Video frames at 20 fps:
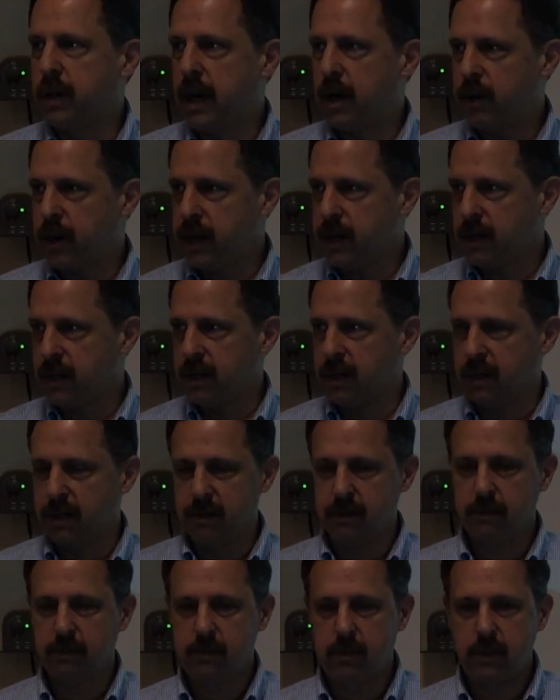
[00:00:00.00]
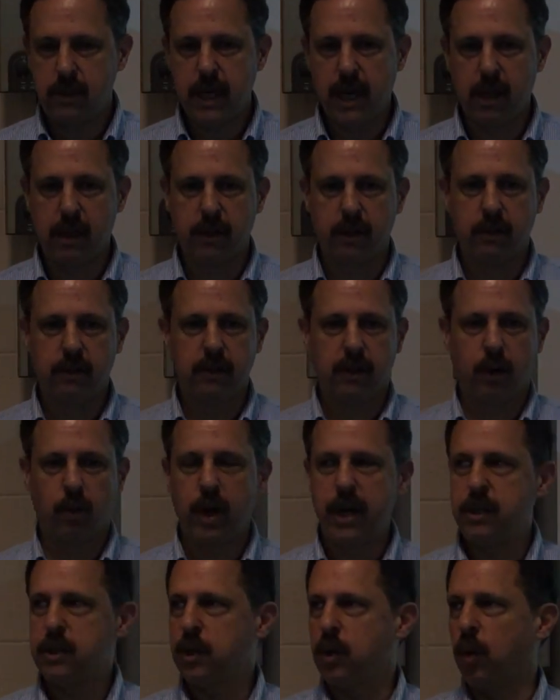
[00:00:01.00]
Kerry can tell the
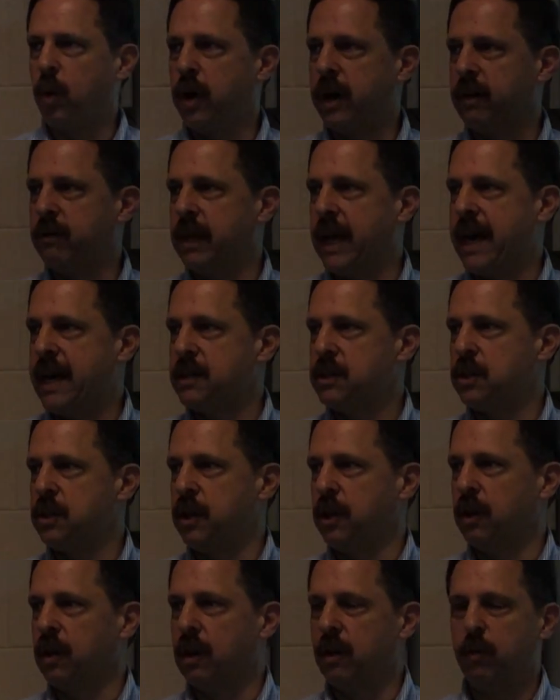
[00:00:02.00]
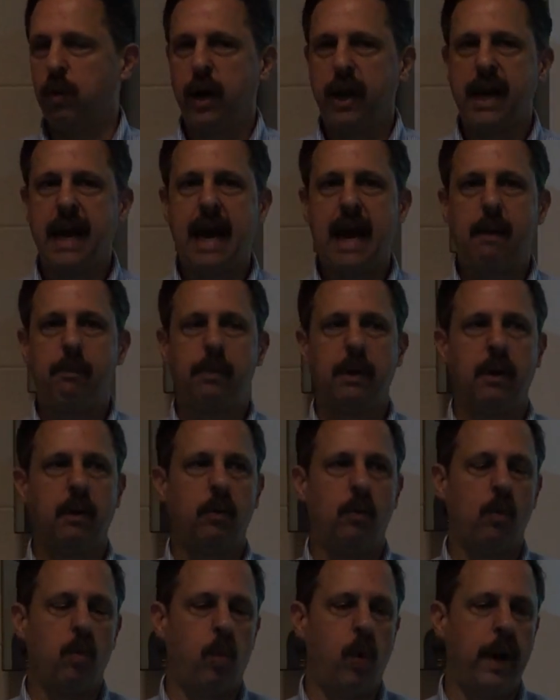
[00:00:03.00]
great story of last year of what
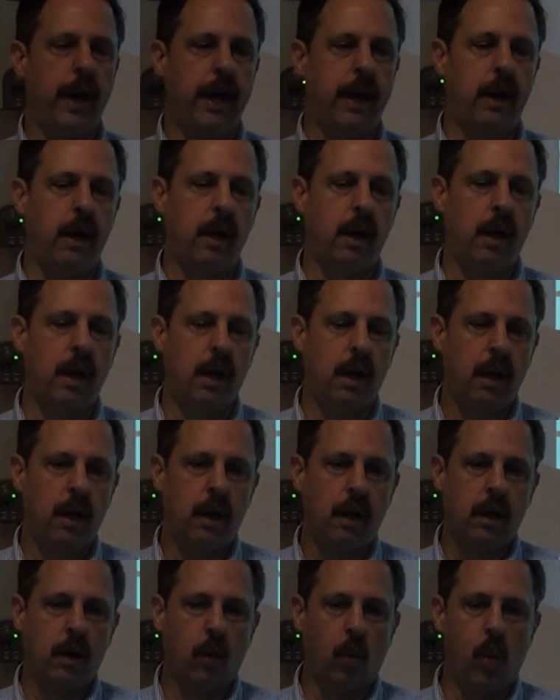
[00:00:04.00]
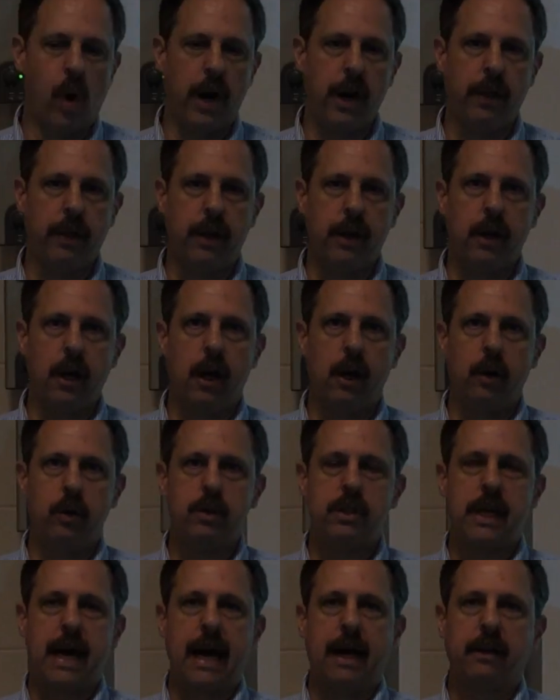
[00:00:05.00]
happened when one of the
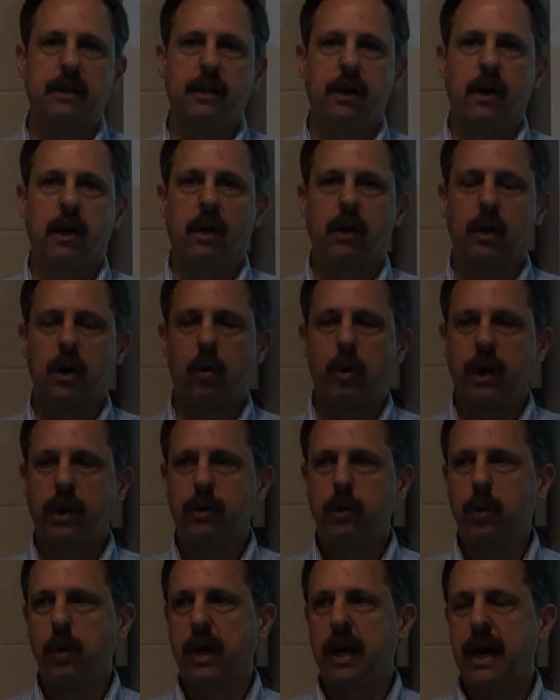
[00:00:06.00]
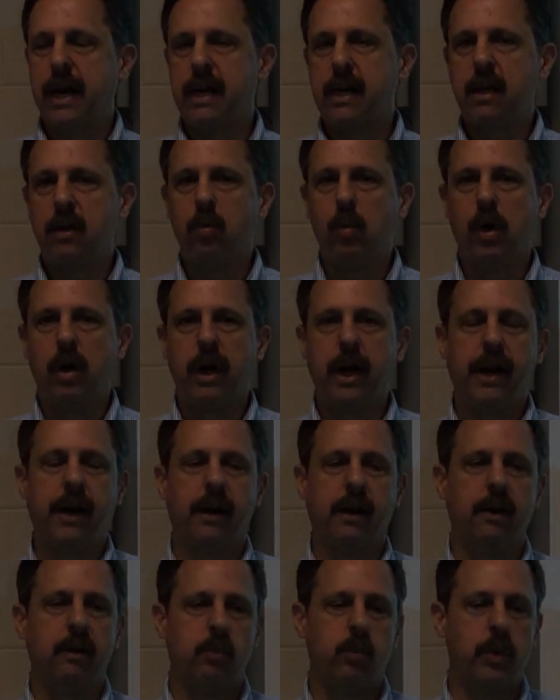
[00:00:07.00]
nodes out there going through an
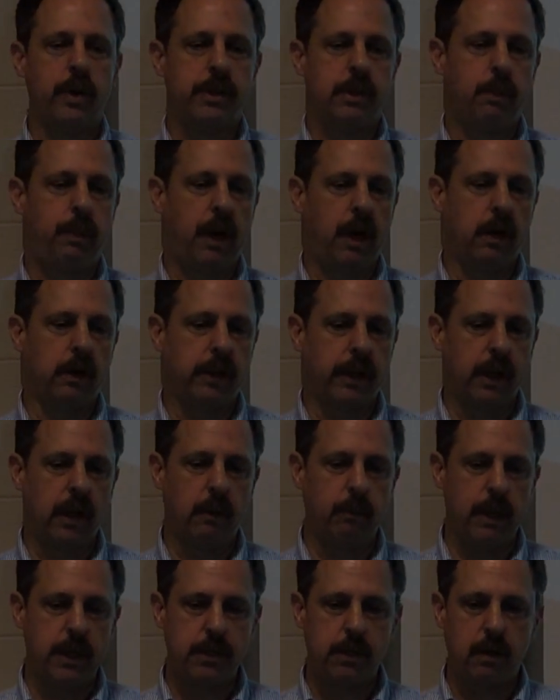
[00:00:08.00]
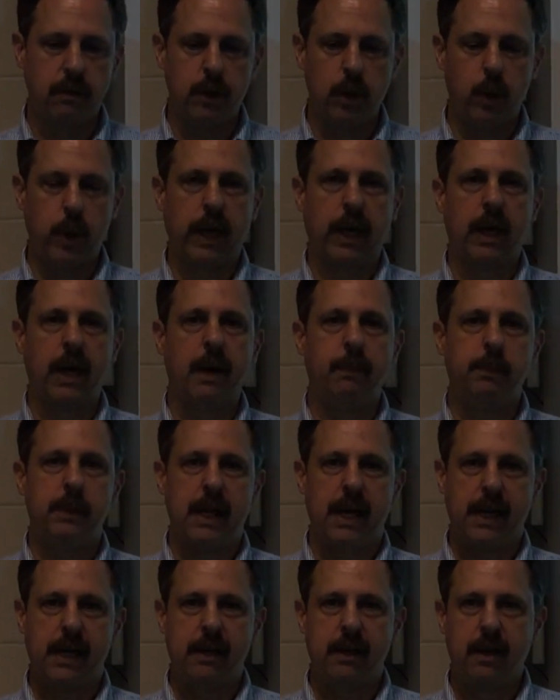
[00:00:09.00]
ID-1 was apparently in the midst of doing an
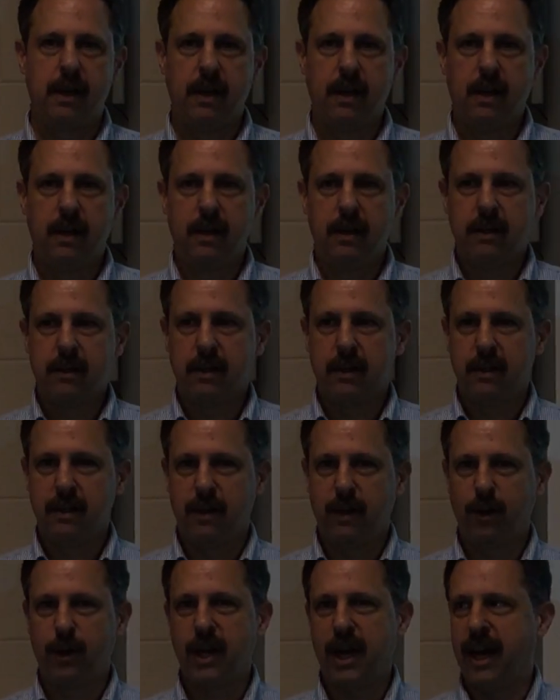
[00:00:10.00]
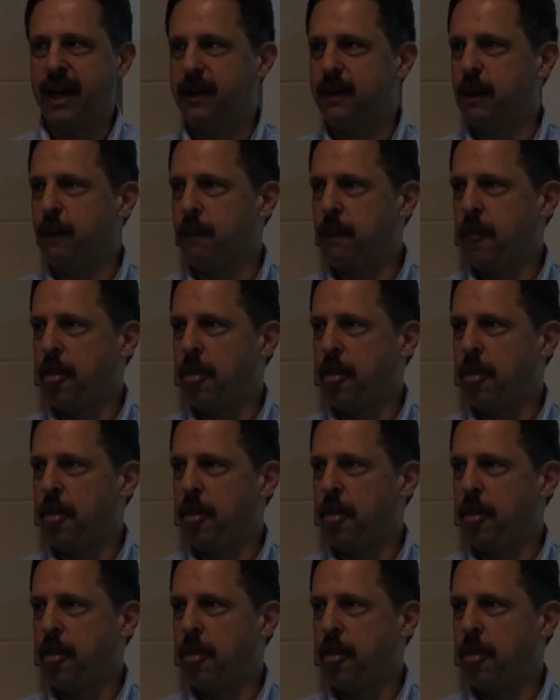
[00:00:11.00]
update, okay?